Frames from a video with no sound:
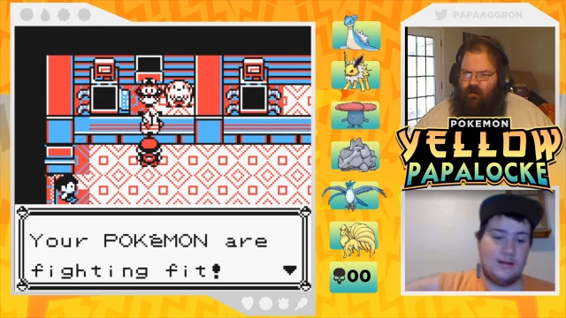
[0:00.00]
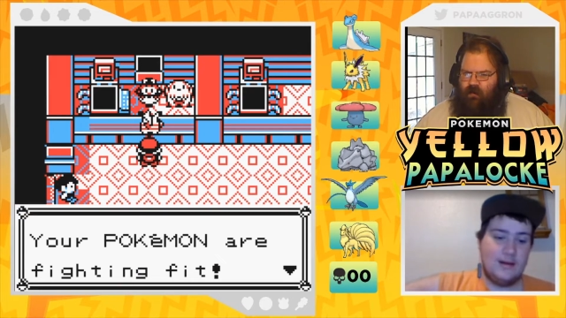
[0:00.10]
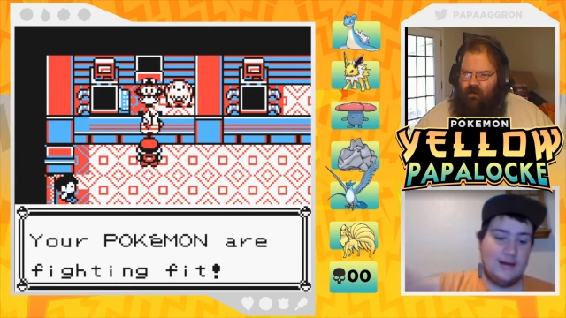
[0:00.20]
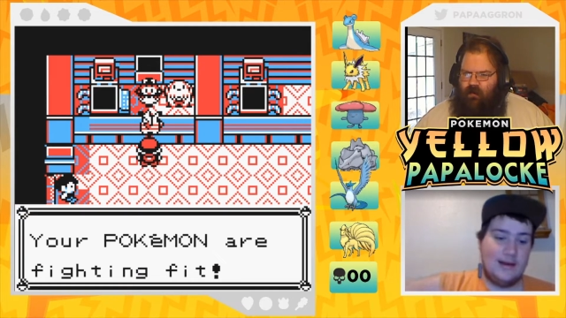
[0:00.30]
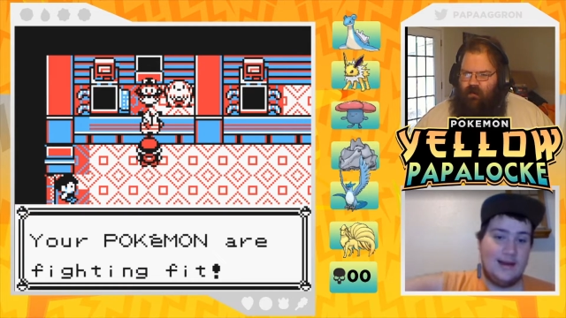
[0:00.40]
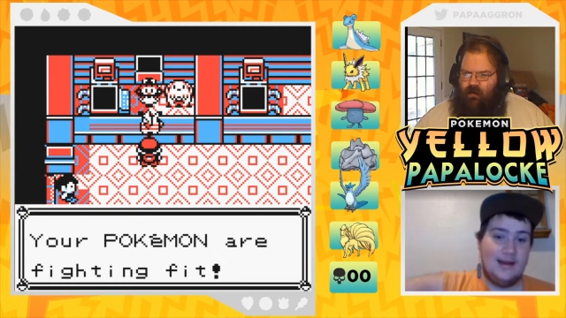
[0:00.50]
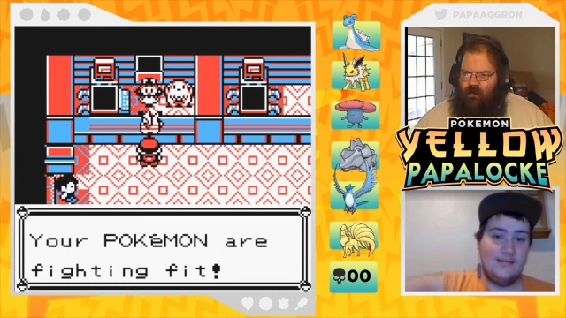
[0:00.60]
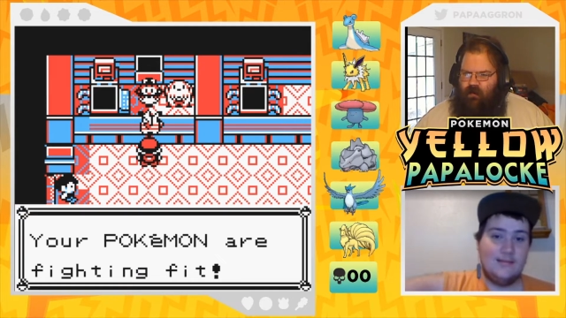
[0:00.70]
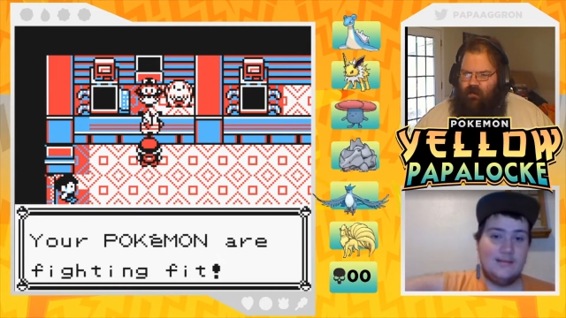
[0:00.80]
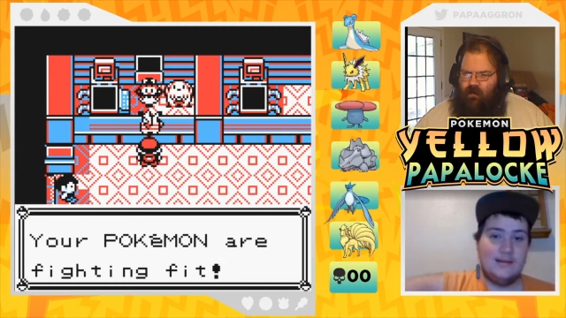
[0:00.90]
Speaker 1: Uh,
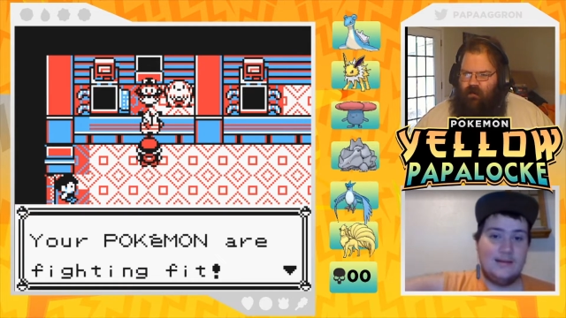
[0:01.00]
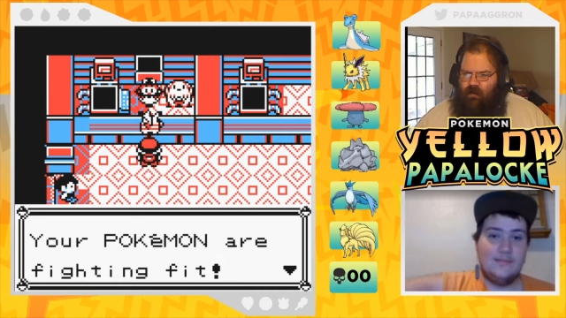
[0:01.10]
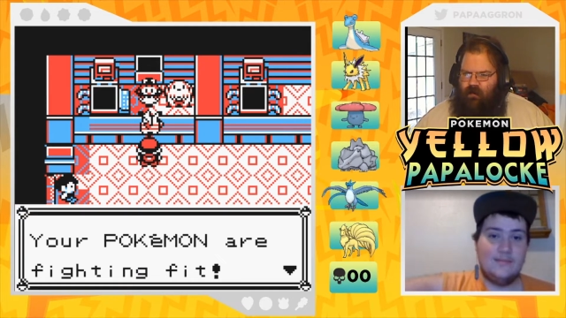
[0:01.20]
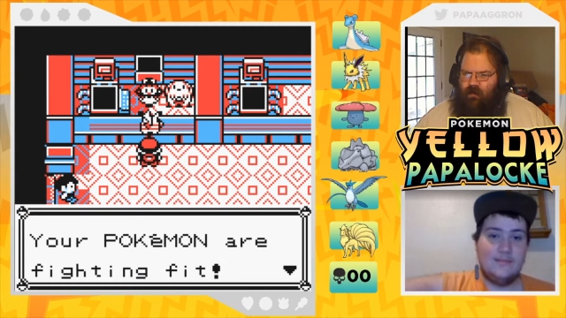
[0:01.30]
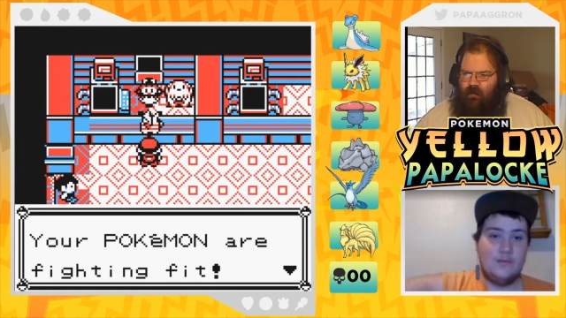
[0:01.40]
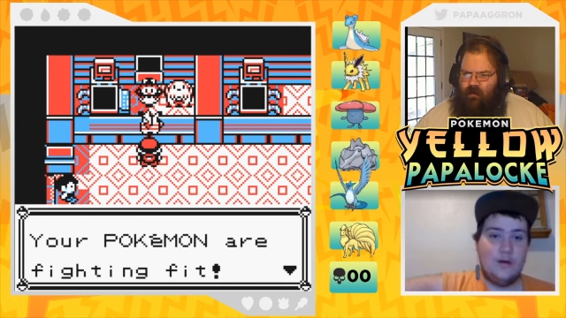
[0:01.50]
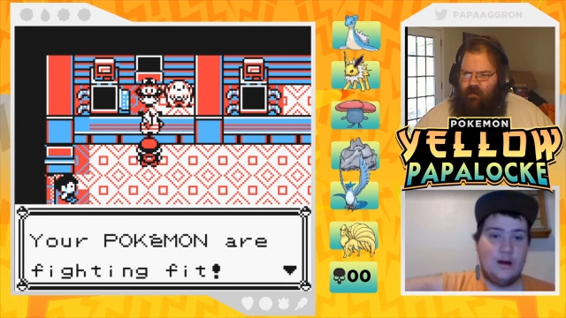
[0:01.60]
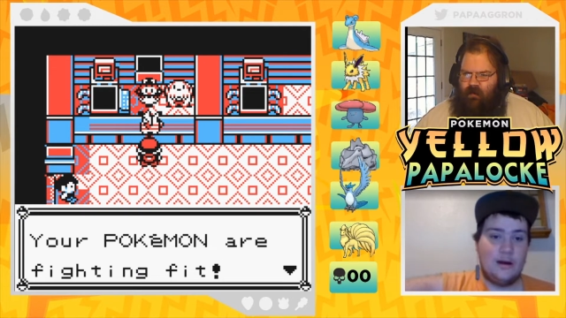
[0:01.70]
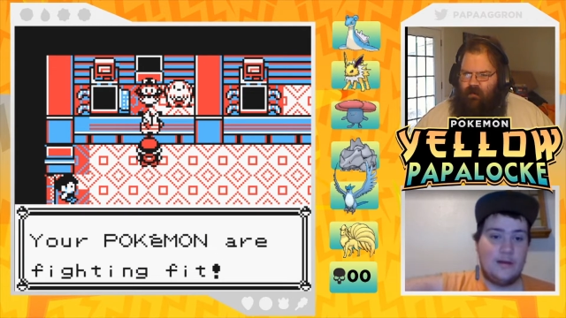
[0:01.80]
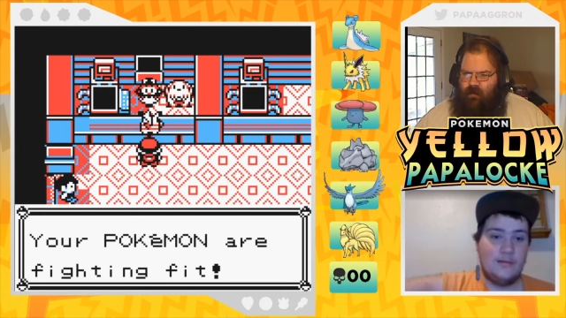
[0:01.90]

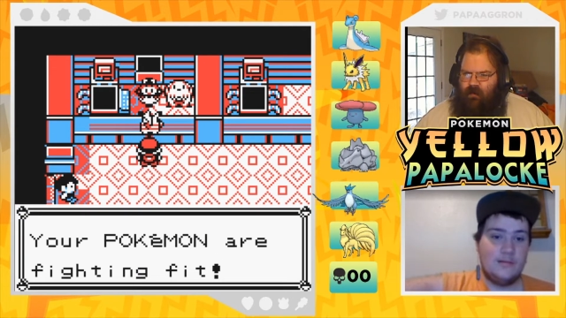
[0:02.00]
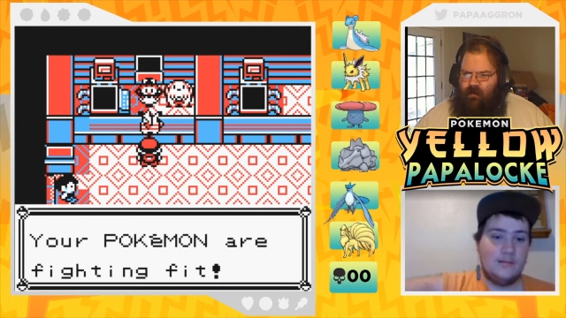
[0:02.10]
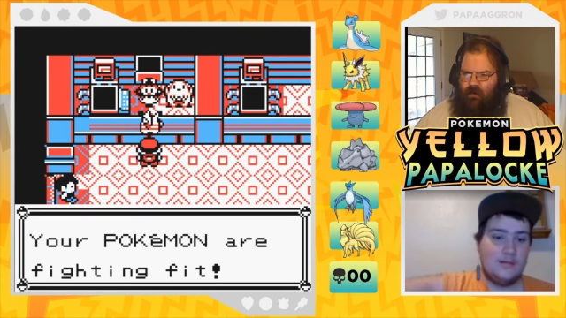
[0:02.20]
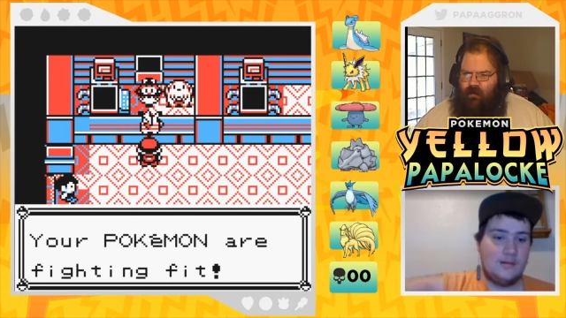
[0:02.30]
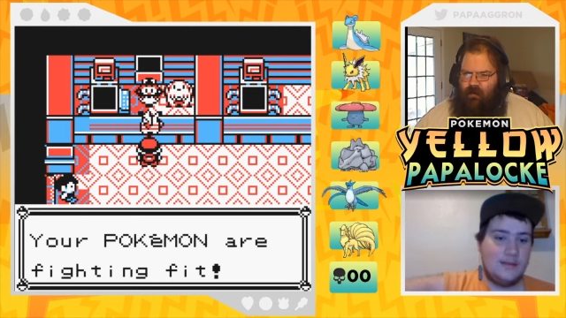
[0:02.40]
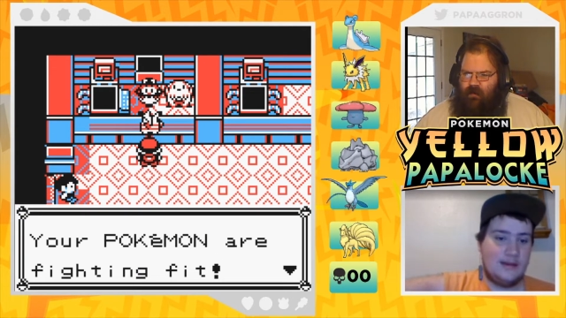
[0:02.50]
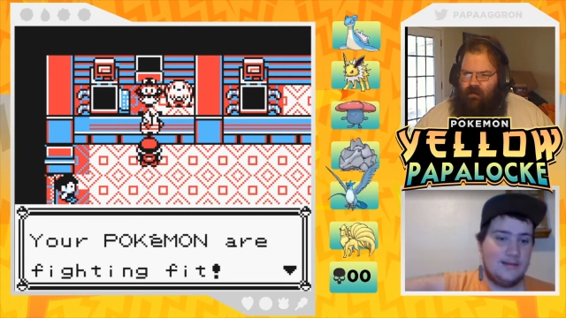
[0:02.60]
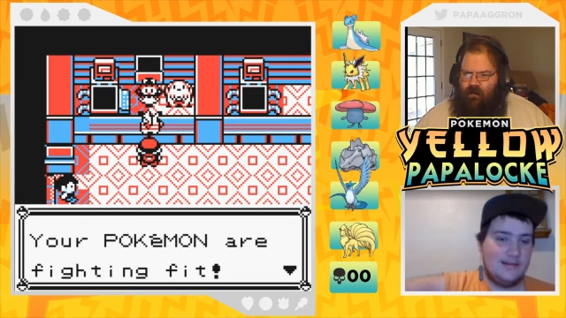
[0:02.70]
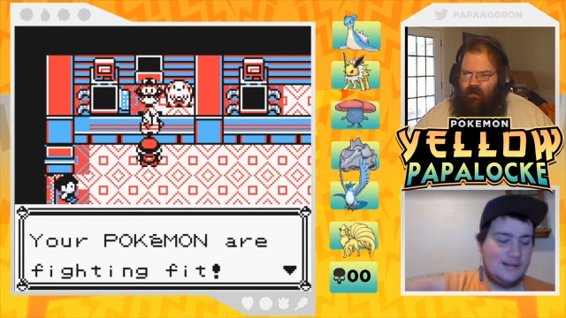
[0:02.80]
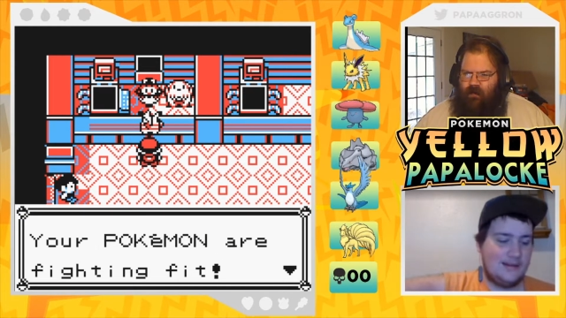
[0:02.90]
water. Somebody
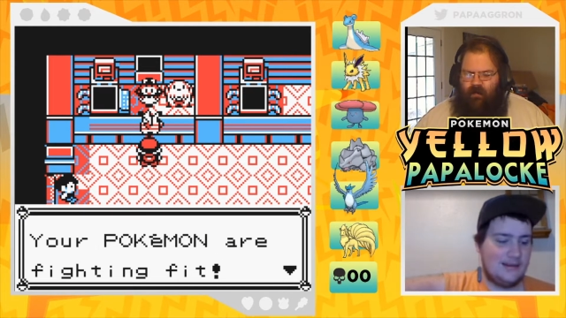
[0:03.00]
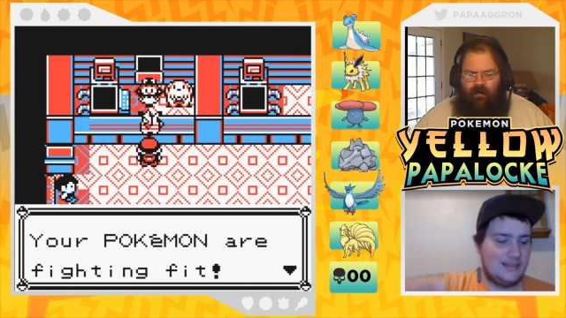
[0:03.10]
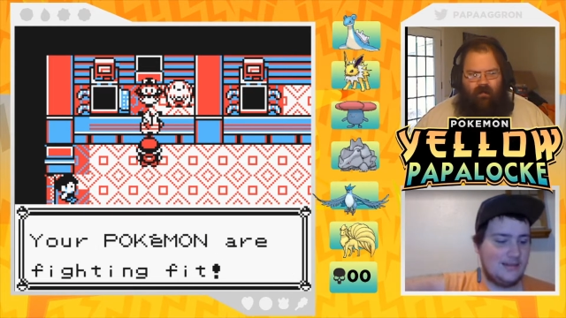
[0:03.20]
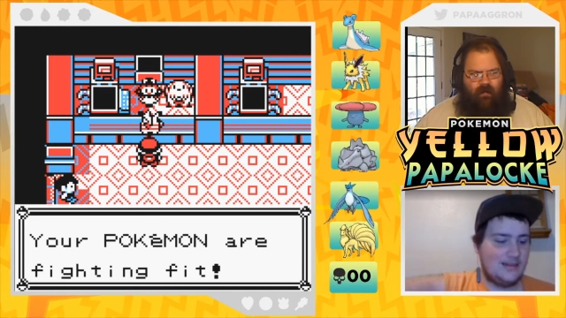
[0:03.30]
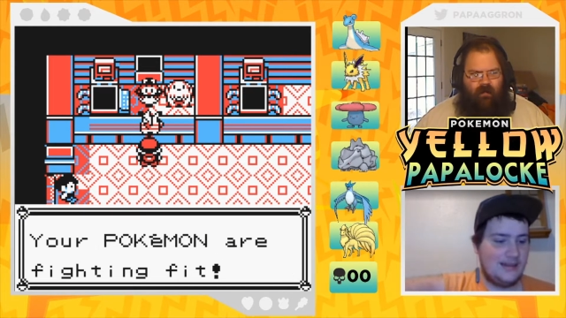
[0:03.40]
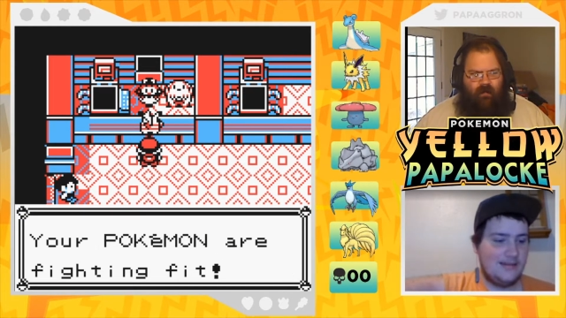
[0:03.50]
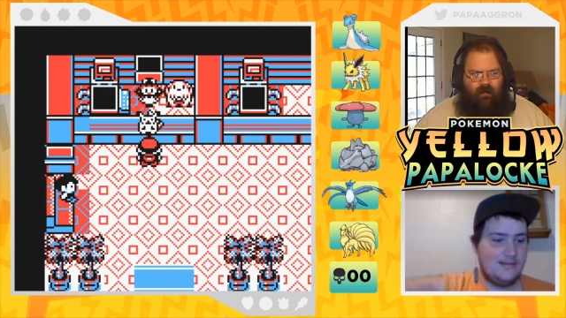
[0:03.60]
using the kitchen sink.